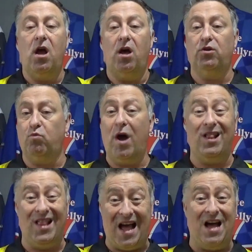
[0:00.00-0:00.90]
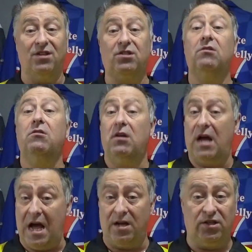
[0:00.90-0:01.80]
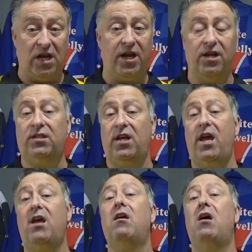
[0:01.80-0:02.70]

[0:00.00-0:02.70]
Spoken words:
as well as anxiety